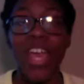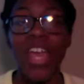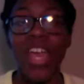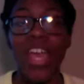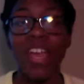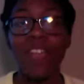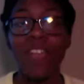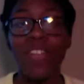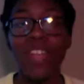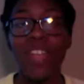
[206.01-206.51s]

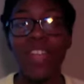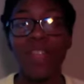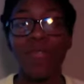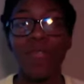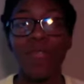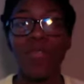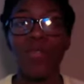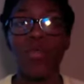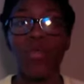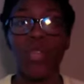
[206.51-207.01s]
Even if
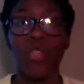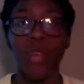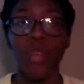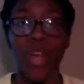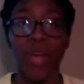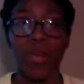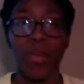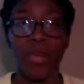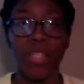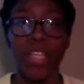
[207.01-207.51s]
we
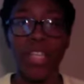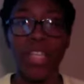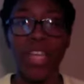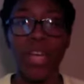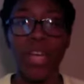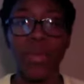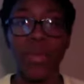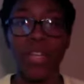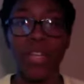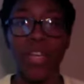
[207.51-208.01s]
try to pretend
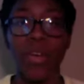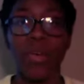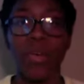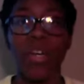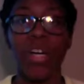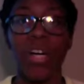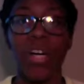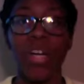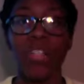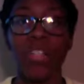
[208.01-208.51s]
like we don't,
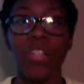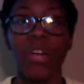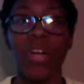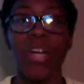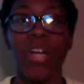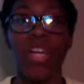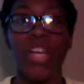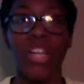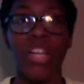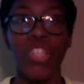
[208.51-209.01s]
hugs are
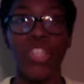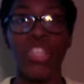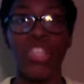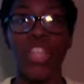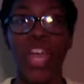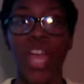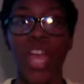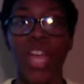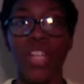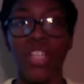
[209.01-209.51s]
an
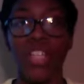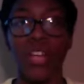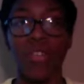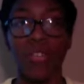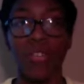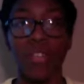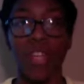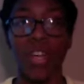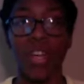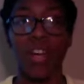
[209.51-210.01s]
exchange
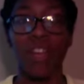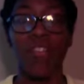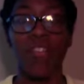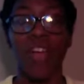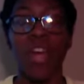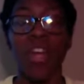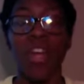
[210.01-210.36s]
of love.